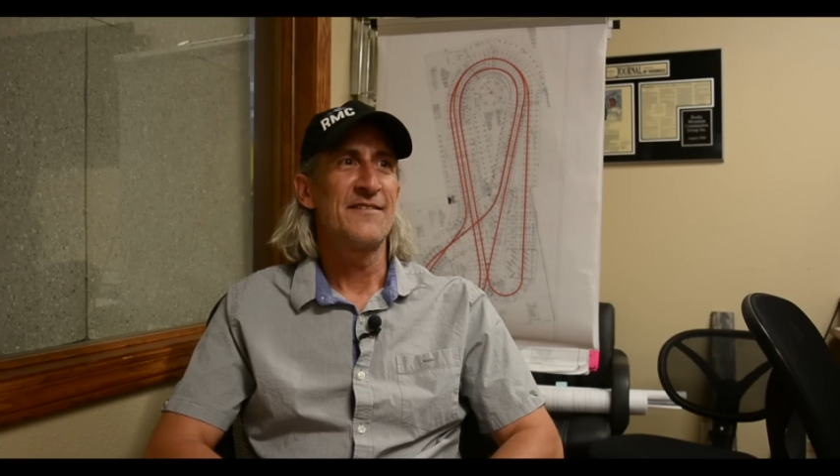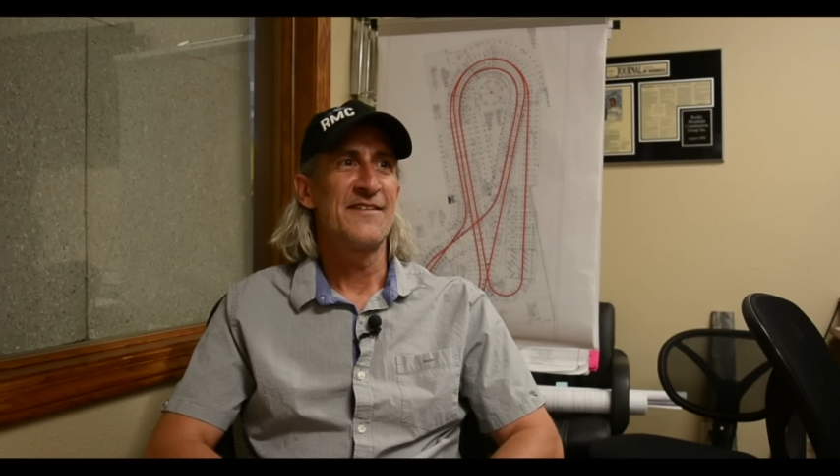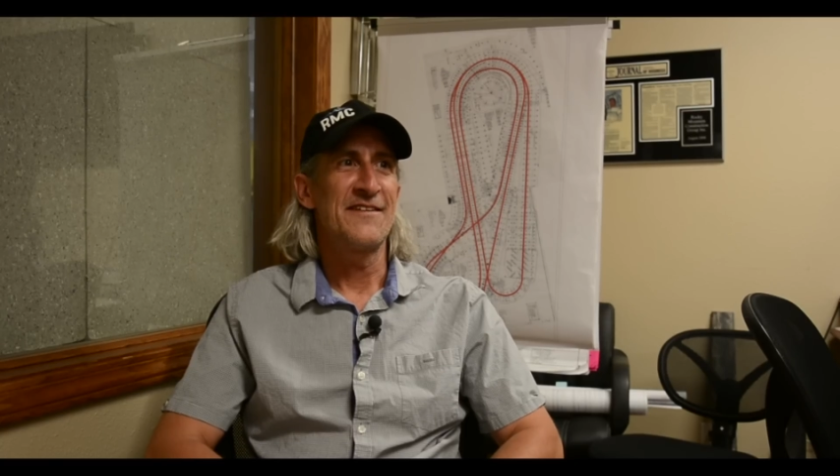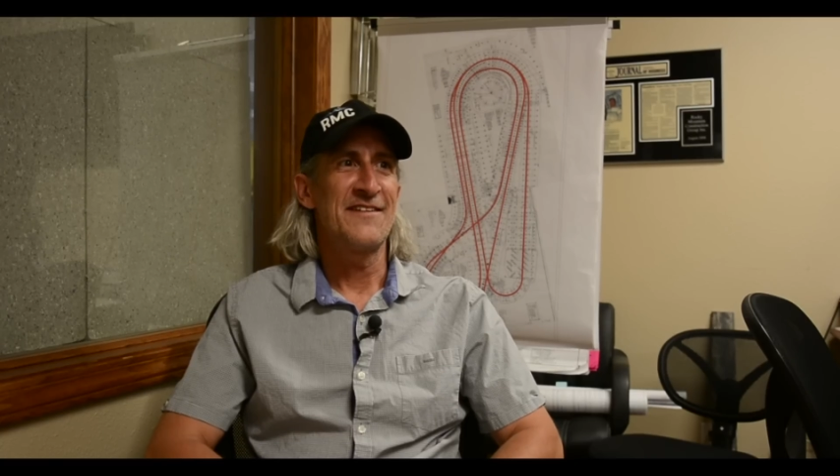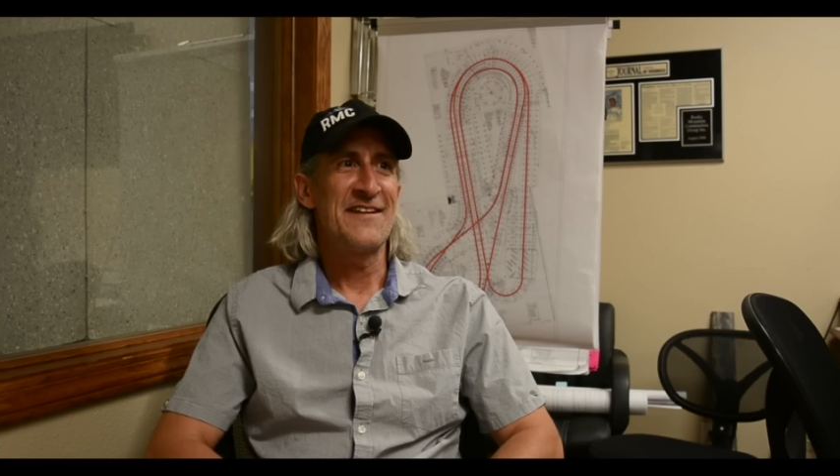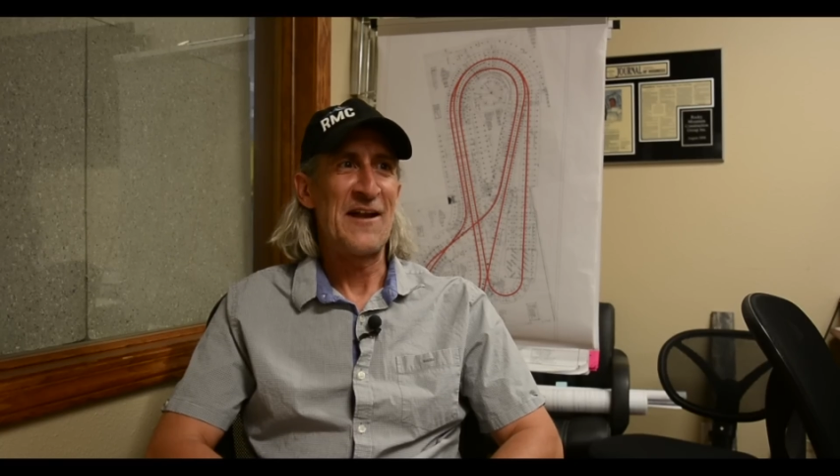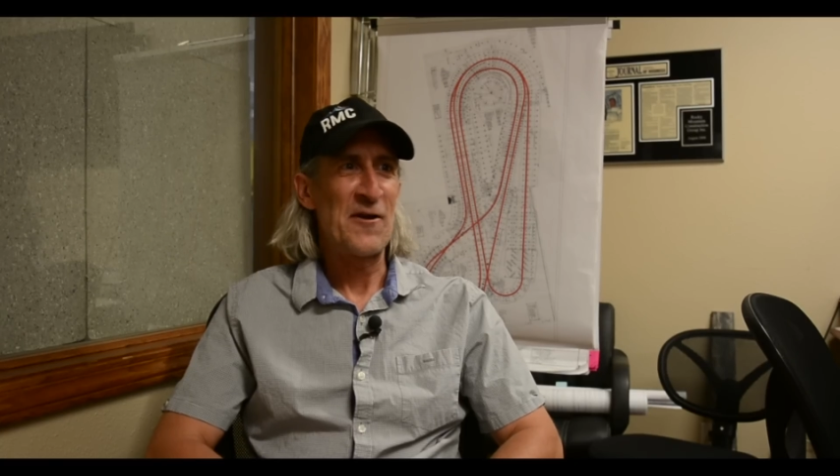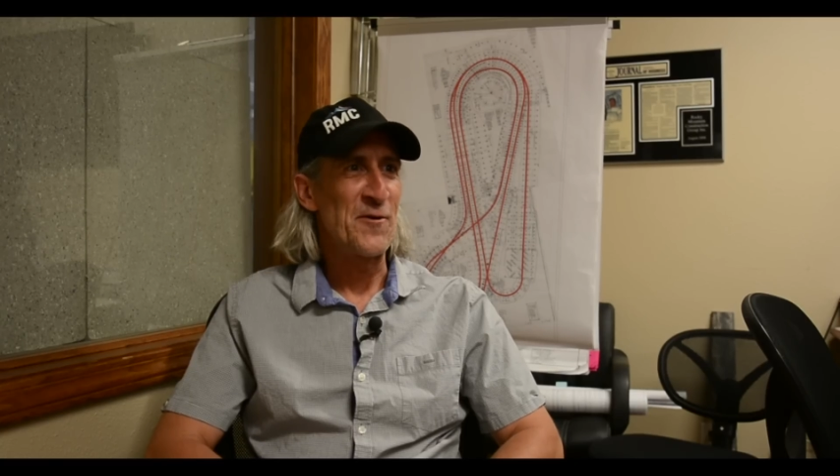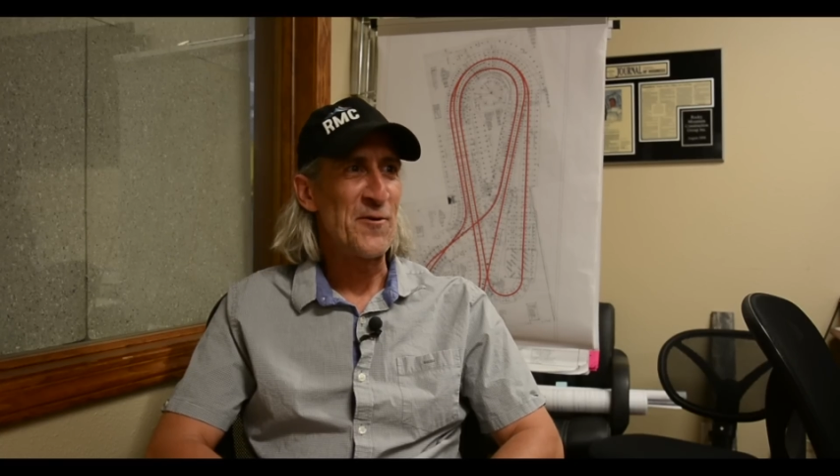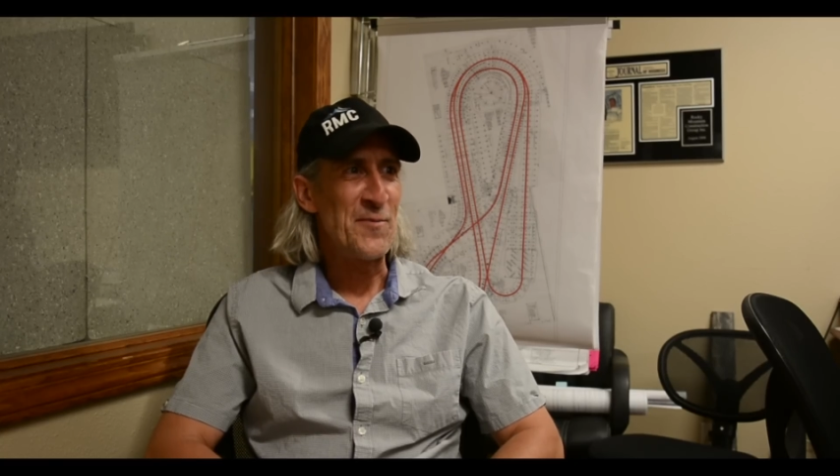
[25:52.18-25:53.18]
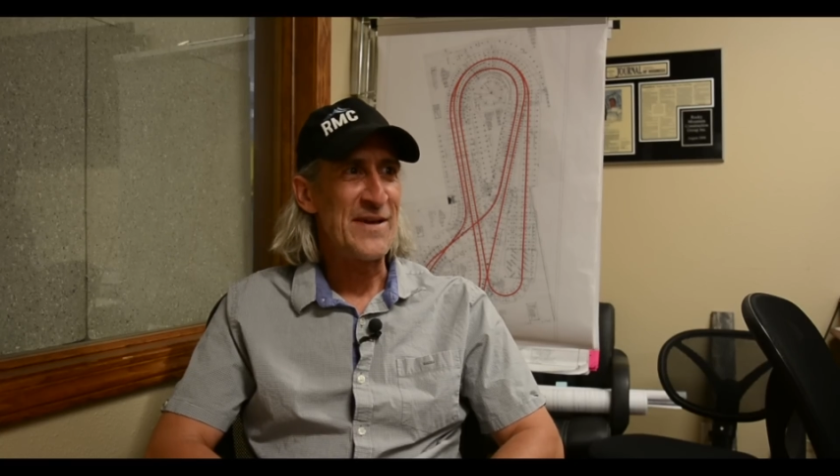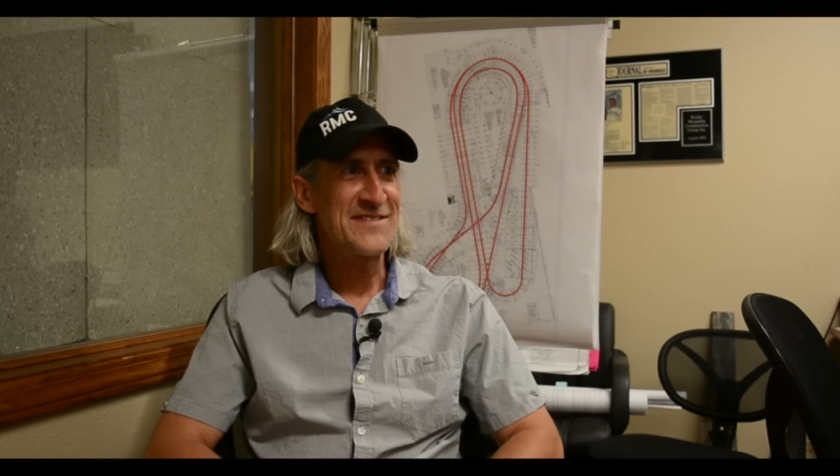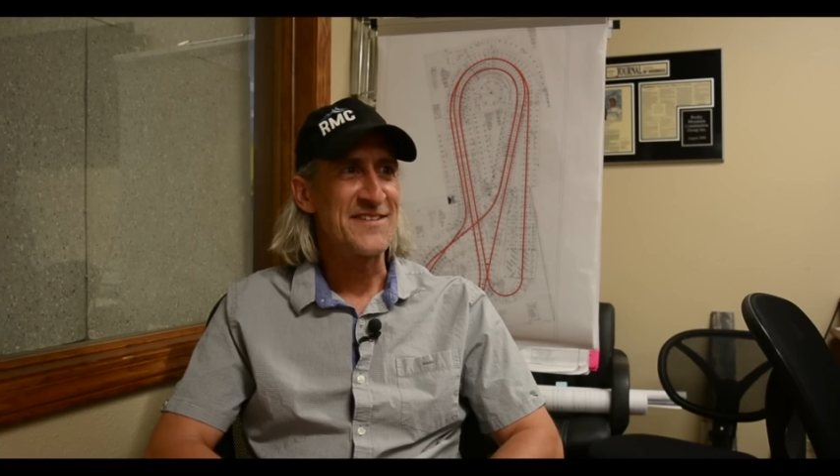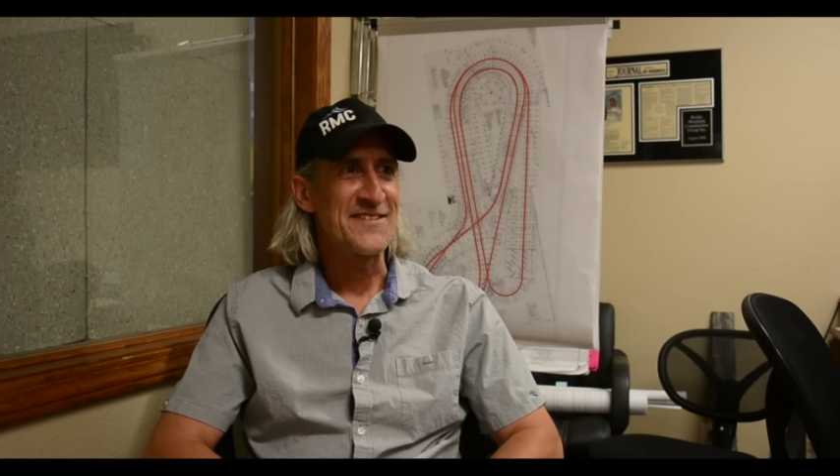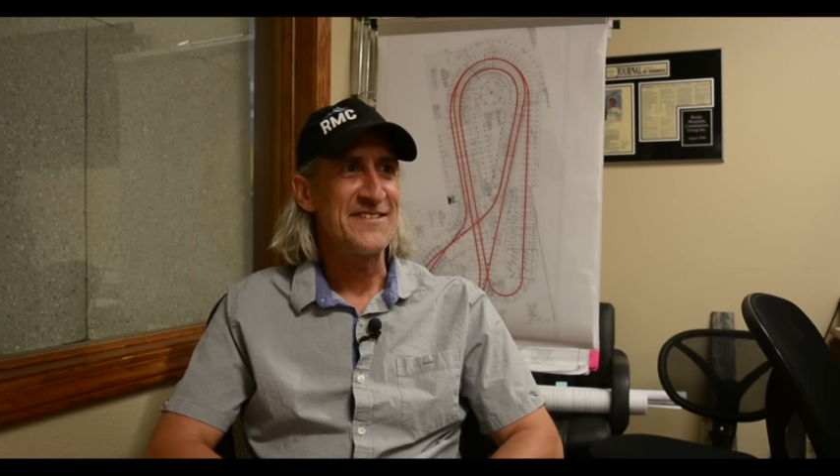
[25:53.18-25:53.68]
at, at Arrow,
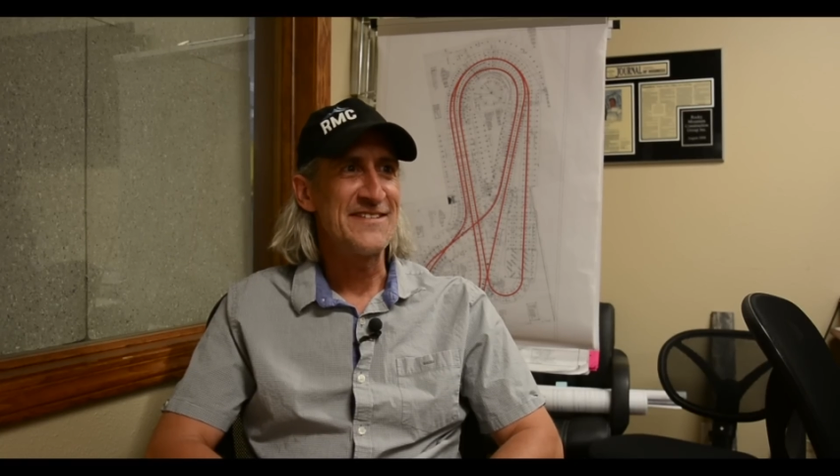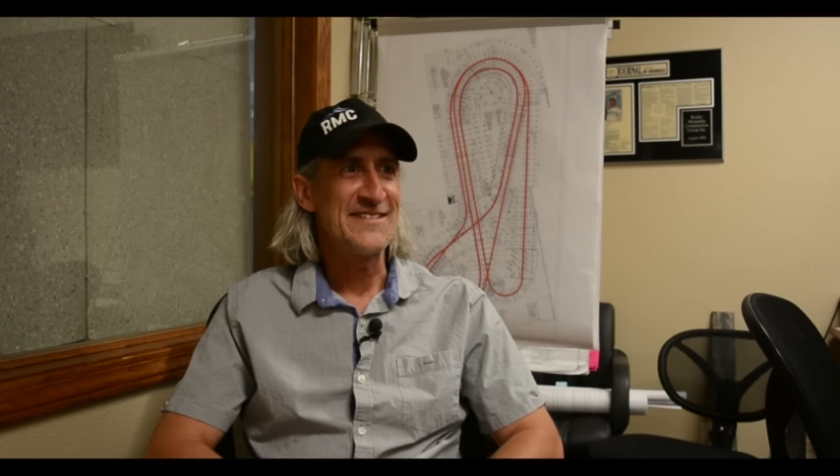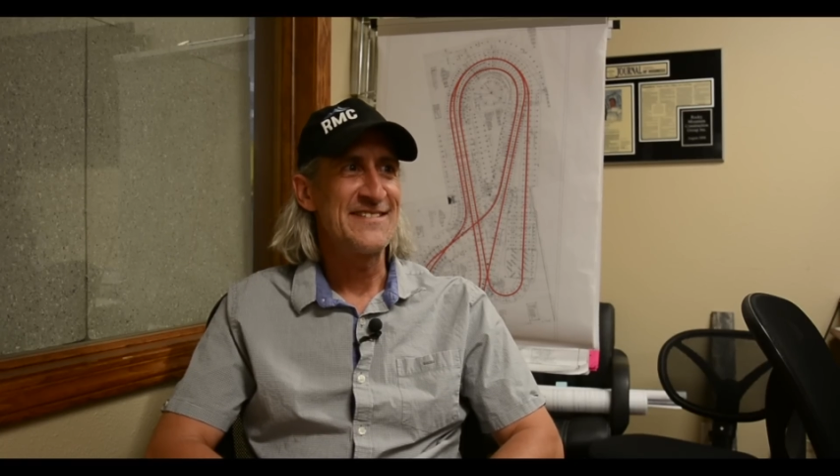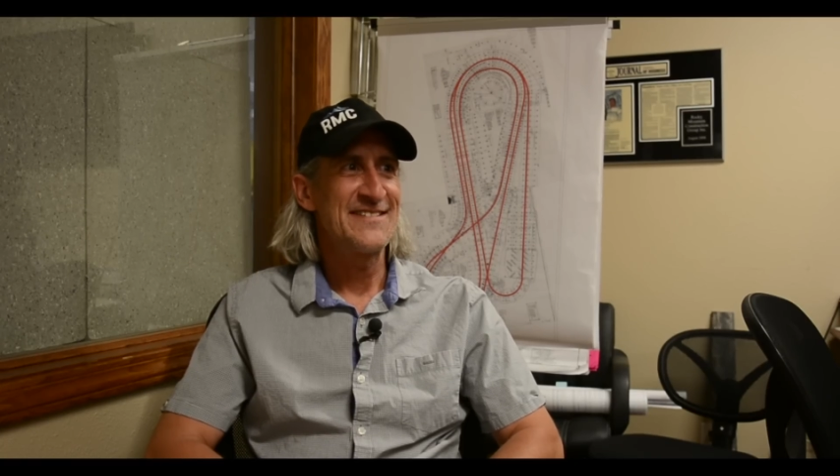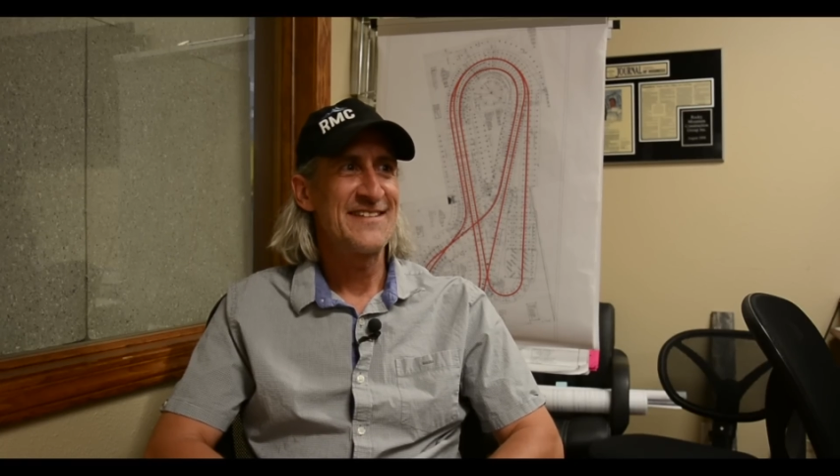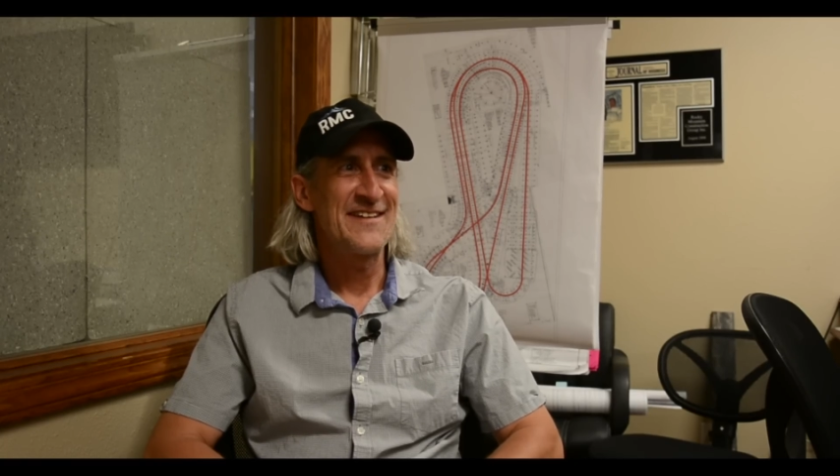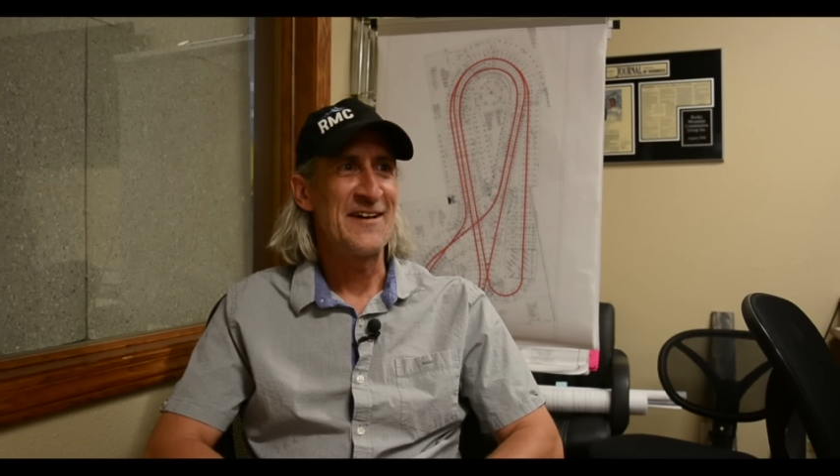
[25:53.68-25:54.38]
basically,